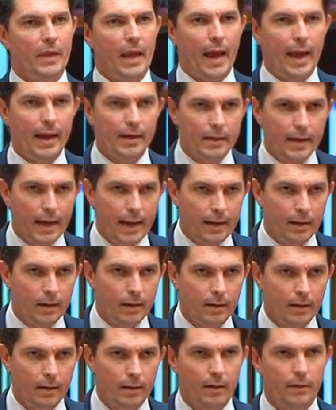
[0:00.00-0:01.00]
And
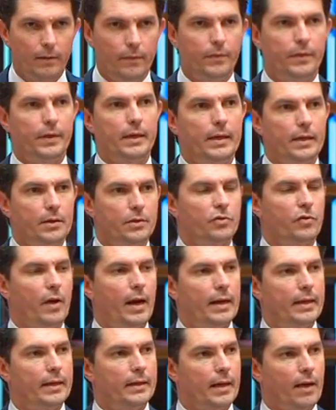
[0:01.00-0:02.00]
yet the
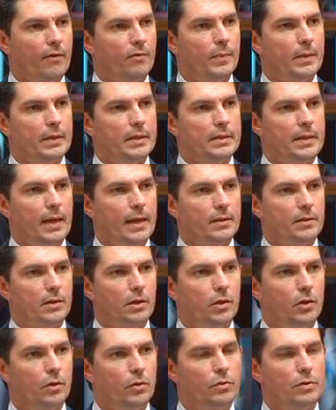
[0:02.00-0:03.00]
Australian government stands
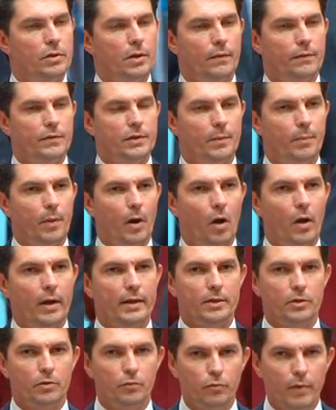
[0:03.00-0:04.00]
accused of supplying
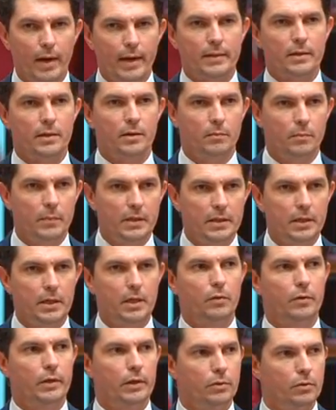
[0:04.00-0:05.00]
direct
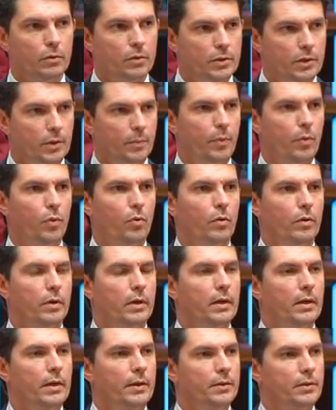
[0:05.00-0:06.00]
material support
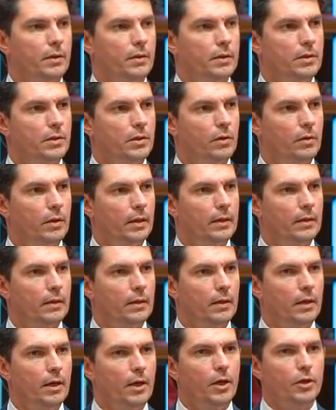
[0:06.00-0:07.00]
to this unit.
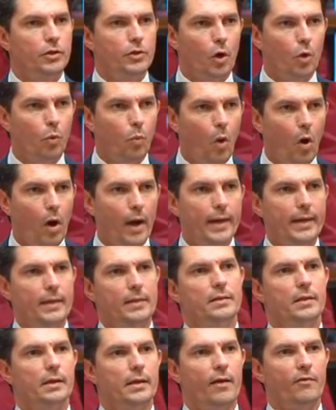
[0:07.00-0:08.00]
So why has
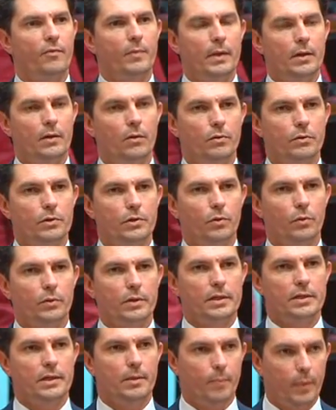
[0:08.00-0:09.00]
the government not sought to
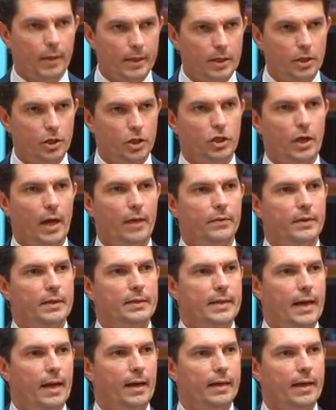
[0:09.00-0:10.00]
simply shut these
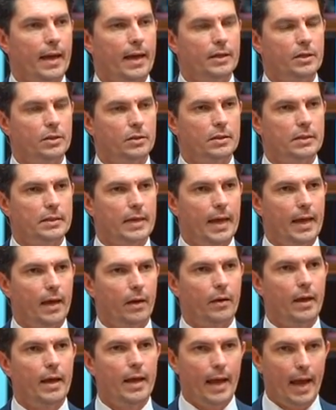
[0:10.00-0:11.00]
allegations down
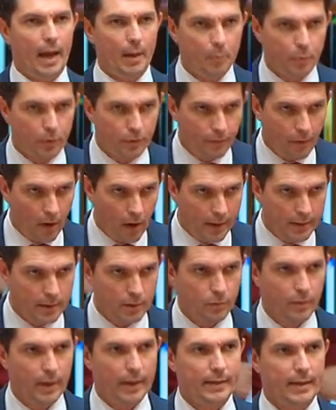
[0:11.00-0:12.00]
and provide
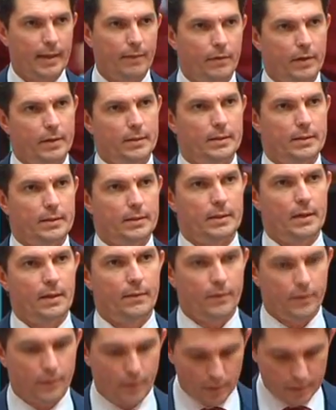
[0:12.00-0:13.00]
direct evidence
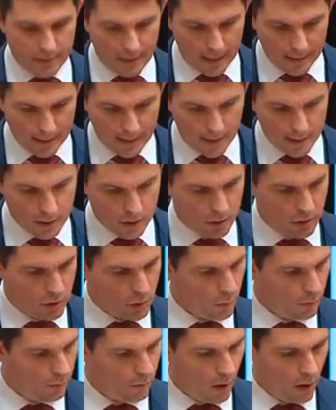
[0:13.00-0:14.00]
that those allegations
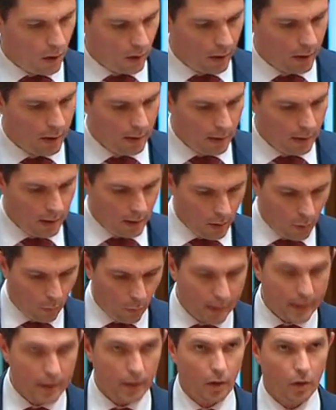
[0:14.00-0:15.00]
were wrong? We
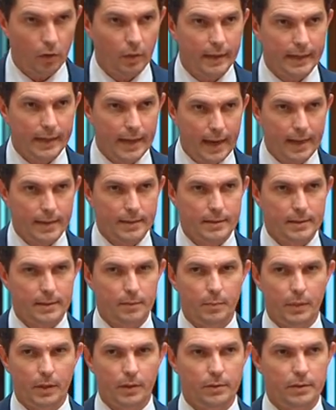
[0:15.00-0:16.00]
can only guess,
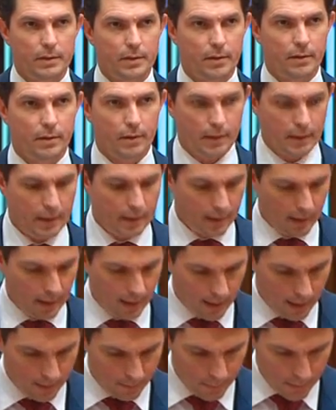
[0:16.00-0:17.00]
because the
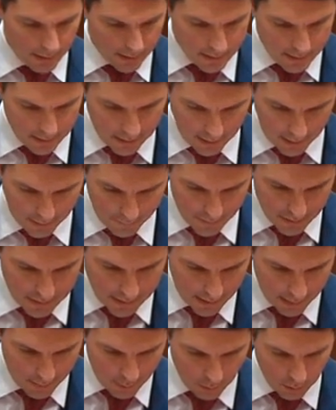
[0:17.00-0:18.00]
minister at the
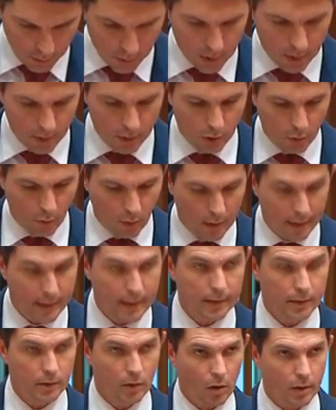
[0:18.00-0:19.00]
table, who I
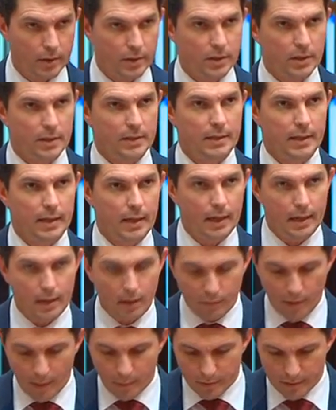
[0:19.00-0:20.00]
acknowledge is here in a
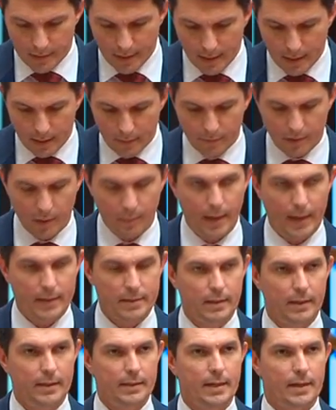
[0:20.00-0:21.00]
representative
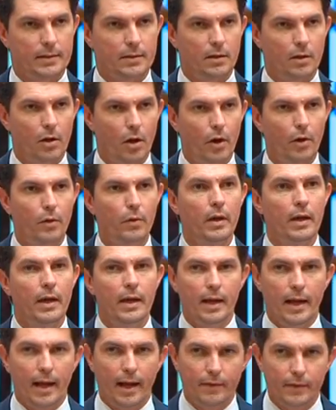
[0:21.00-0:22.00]
capacity, doesn't know,
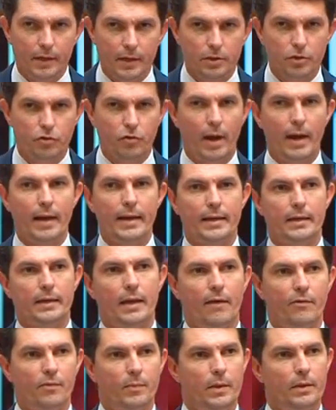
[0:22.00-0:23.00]
and the Australian
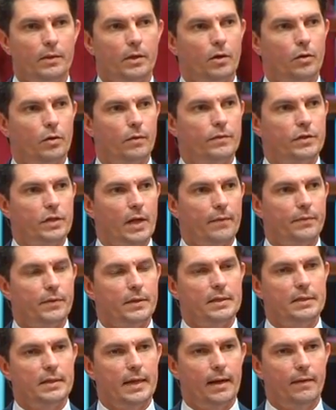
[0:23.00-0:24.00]
government that could have shut
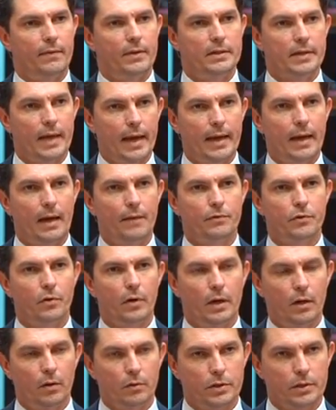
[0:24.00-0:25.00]
this down the day after I
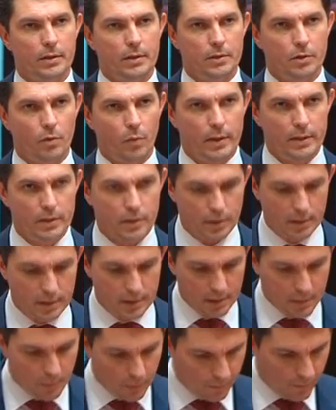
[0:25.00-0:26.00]
lodged these questions
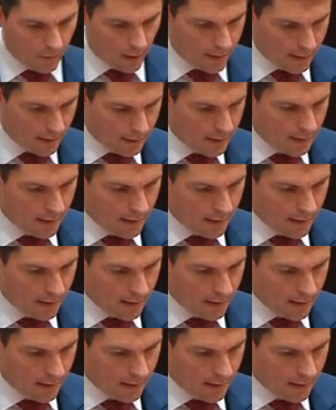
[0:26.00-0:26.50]
has provided